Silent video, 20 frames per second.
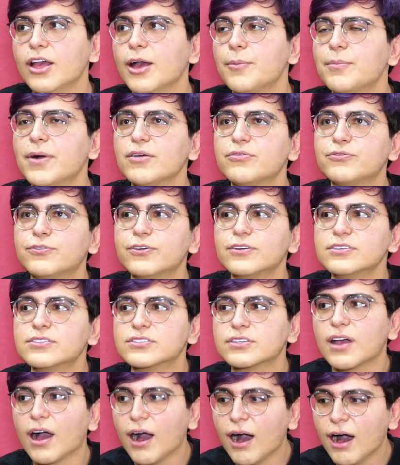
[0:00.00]
My
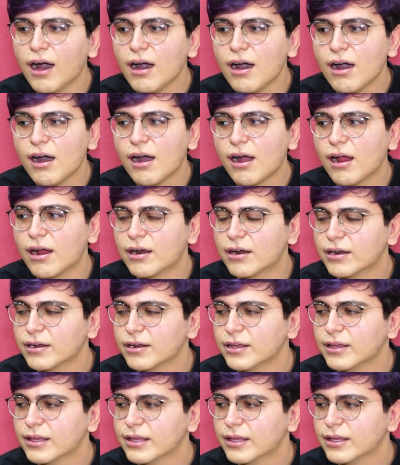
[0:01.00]
first car.
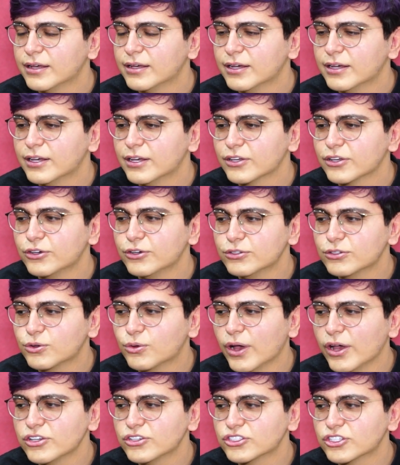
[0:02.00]
Good
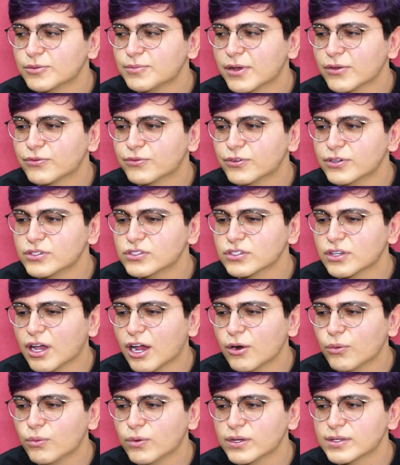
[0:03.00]
question. My first
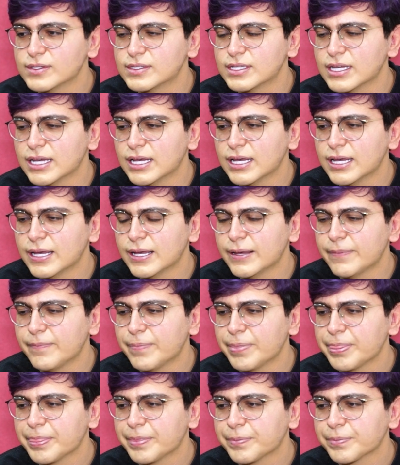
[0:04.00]
car was, I
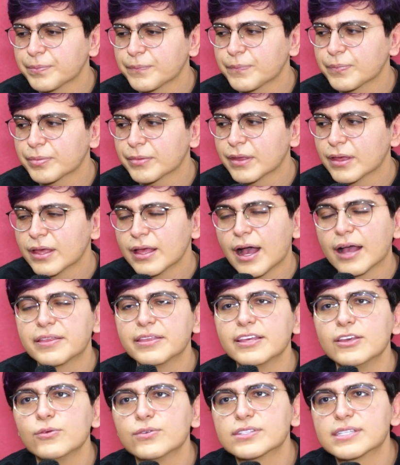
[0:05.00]

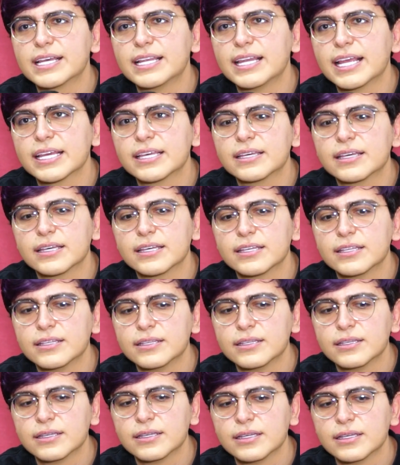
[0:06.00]
think it was like
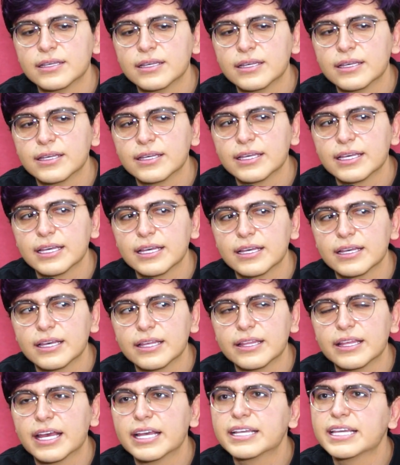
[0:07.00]

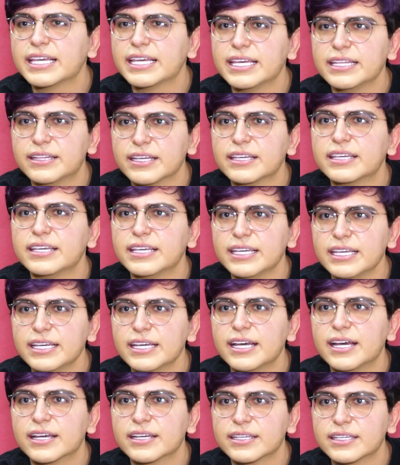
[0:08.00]
a Kia
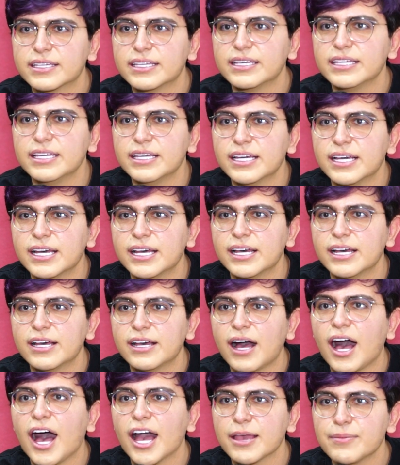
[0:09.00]

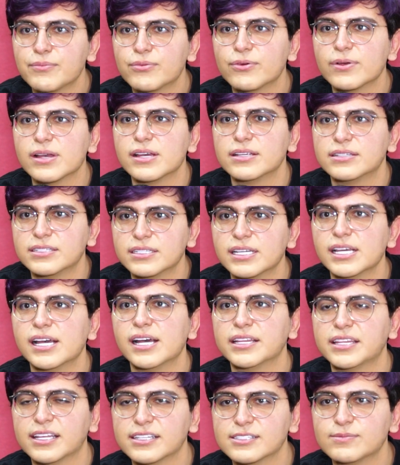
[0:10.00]
hybrid. Yeah,
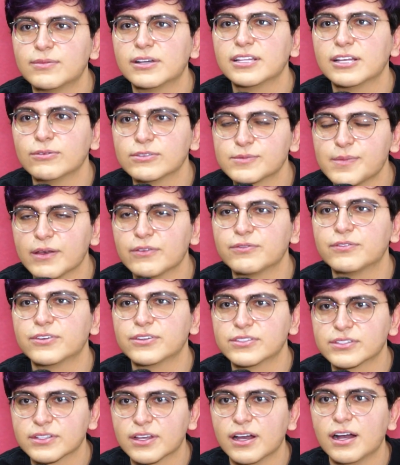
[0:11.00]
that was my
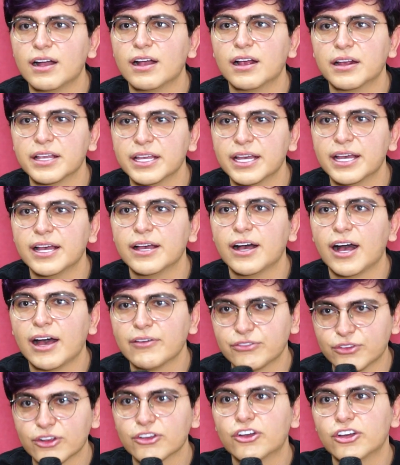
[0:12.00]
first car. Yeah,
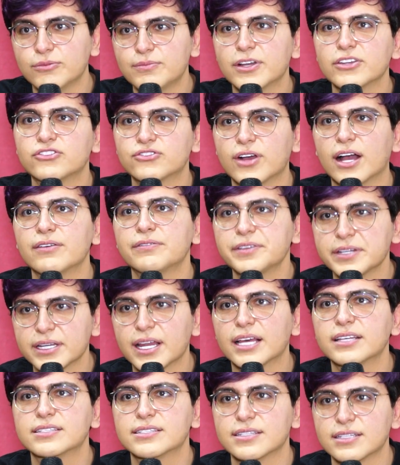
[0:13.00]
after I got my driving
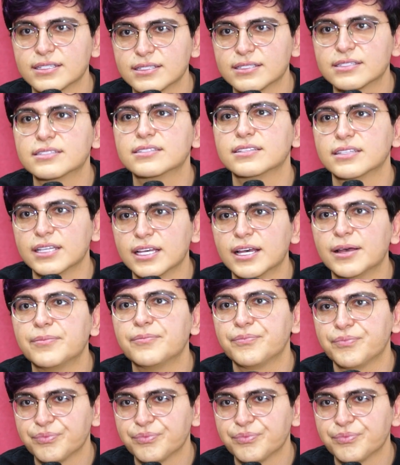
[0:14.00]
license. Mm-hmm. Yeah.